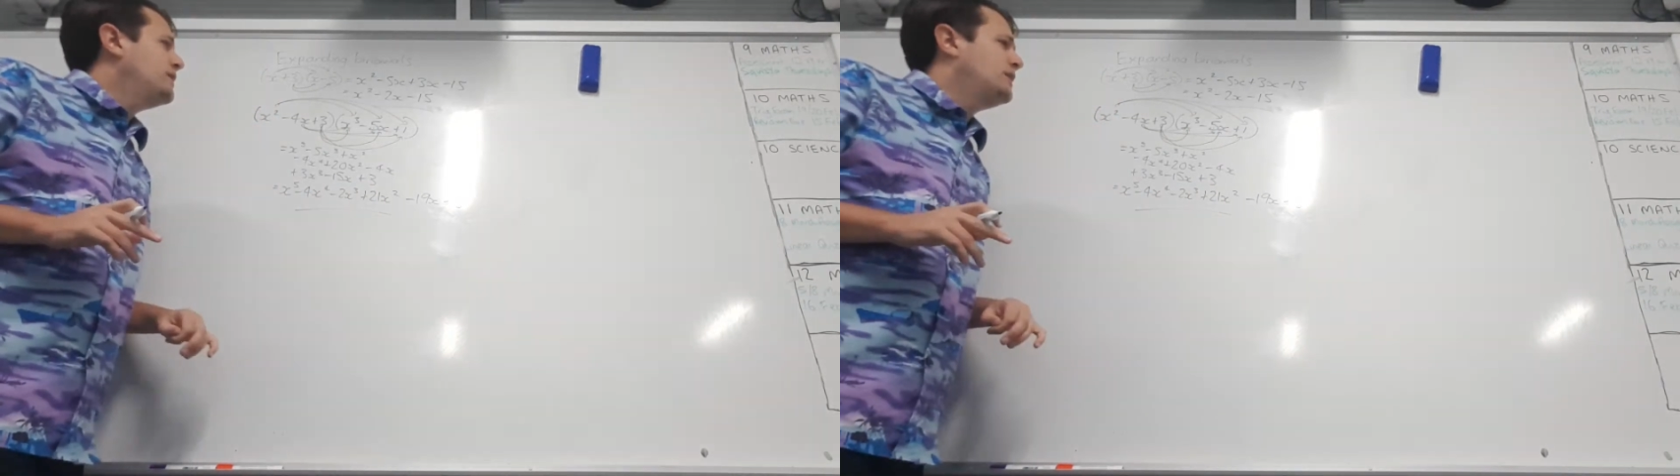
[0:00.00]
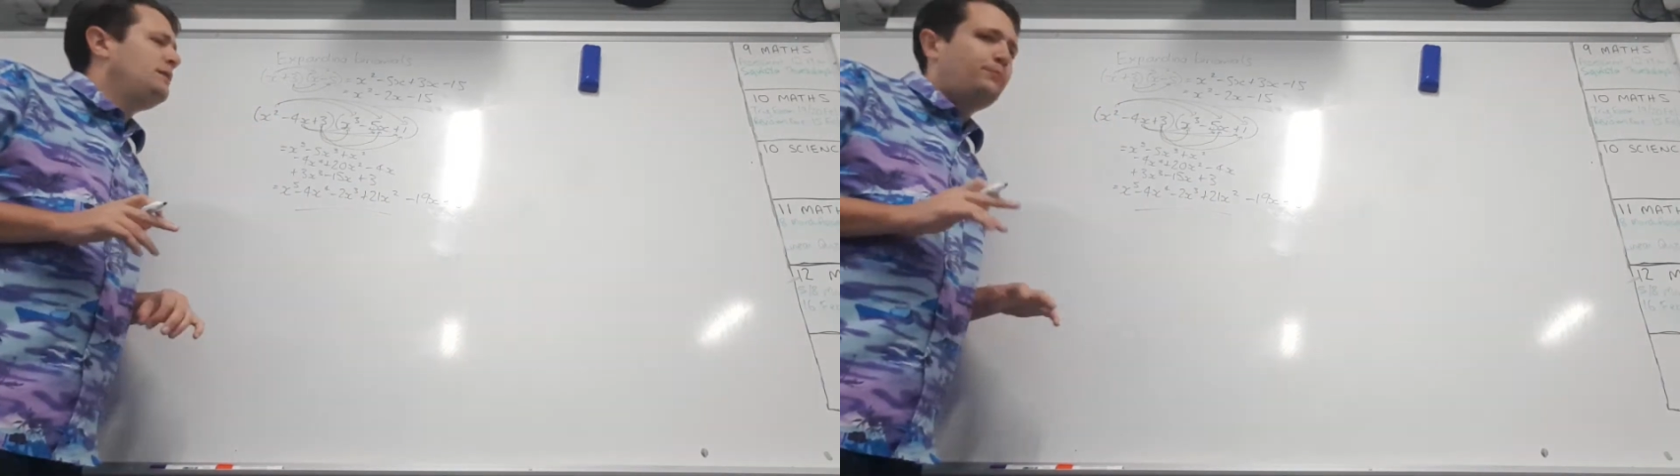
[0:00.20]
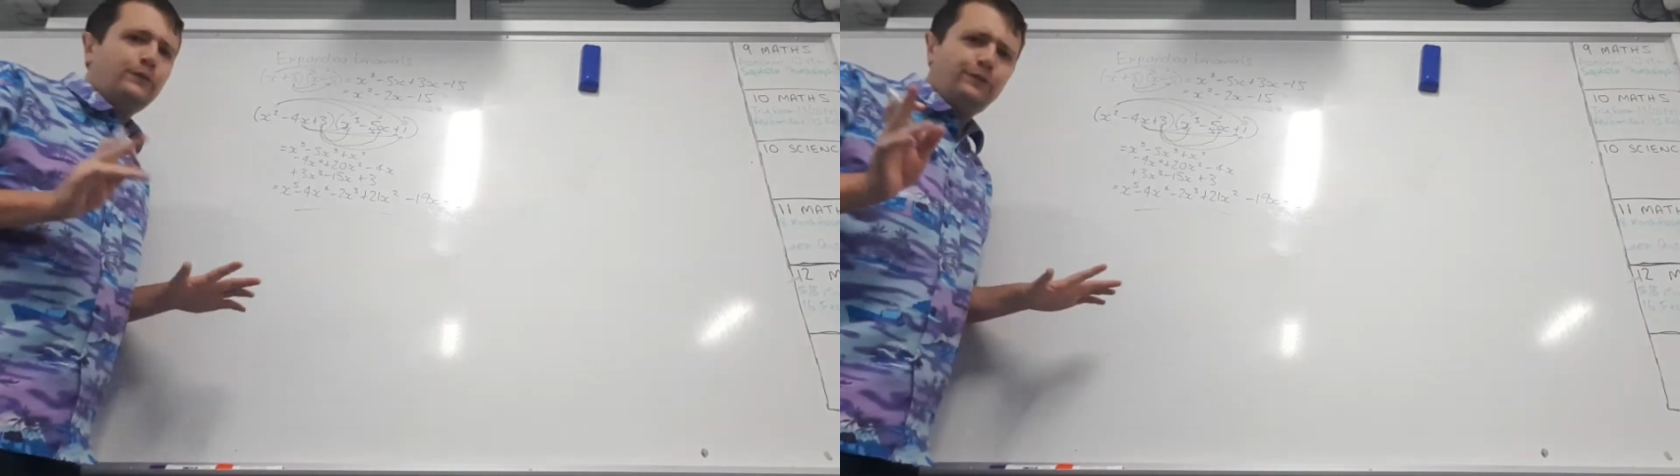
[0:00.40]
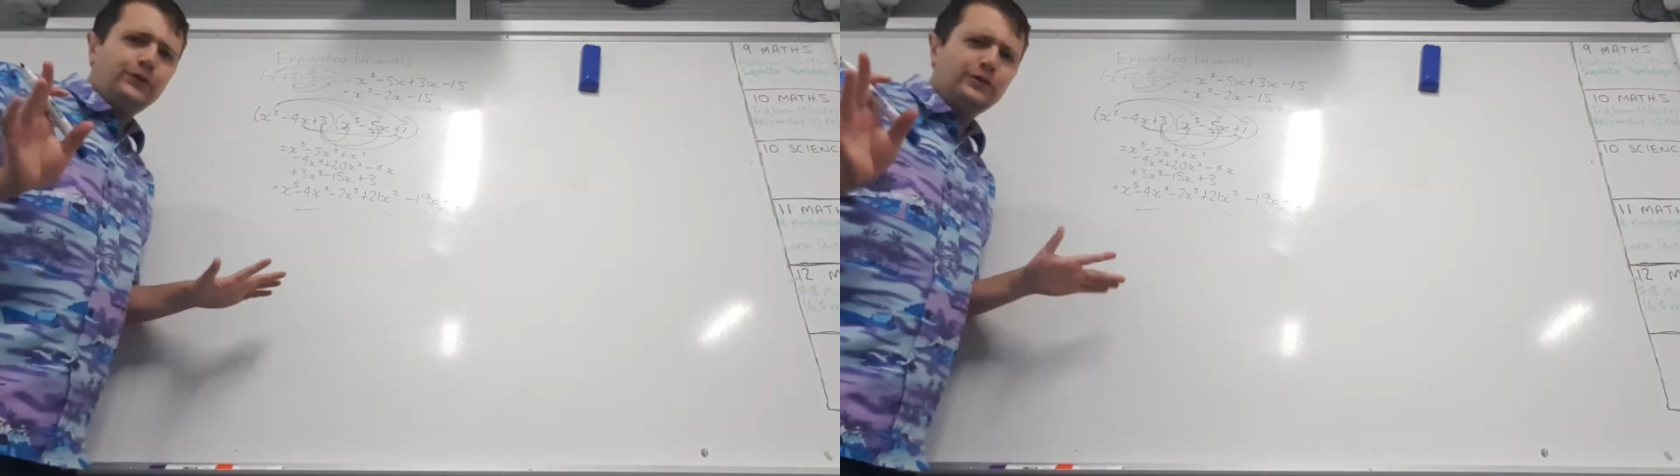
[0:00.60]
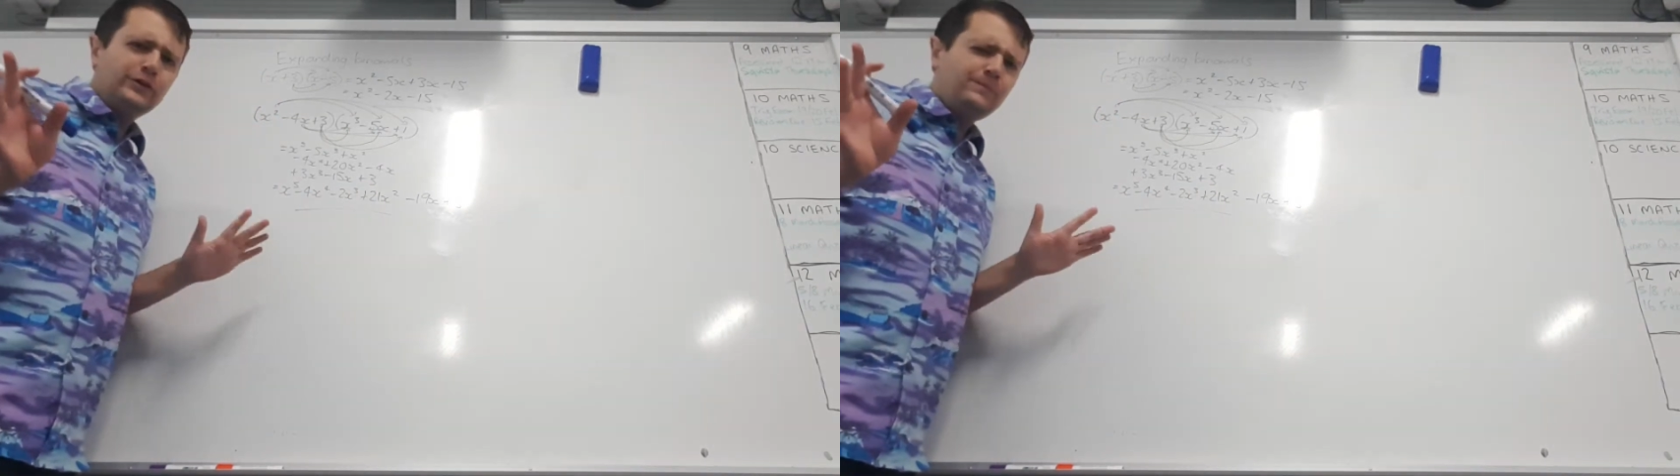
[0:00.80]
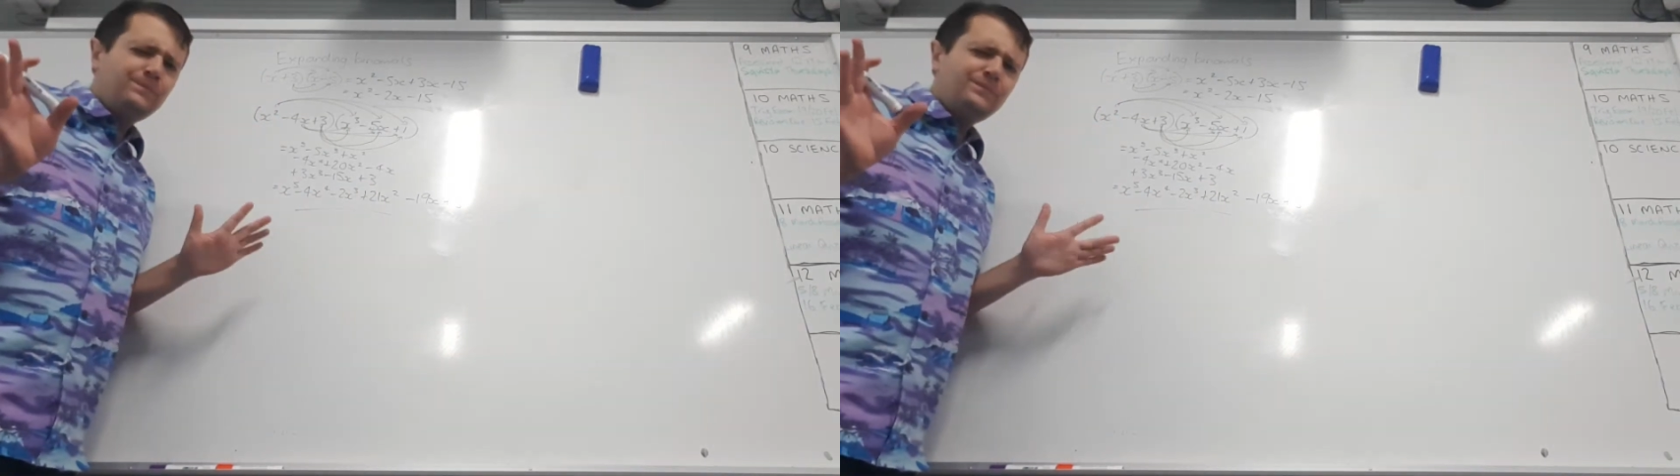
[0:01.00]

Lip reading: I prefer